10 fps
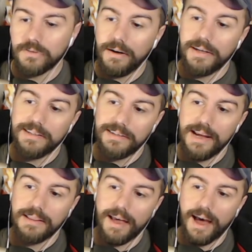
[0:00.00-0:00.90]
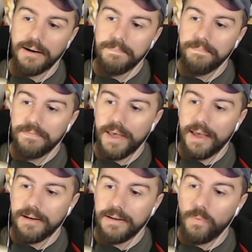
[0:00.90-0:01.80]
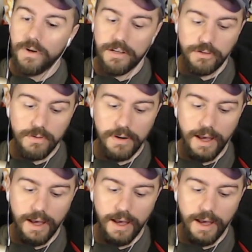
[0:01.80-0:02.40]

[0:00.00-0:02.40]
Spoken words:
So I'm going to take that, and what you do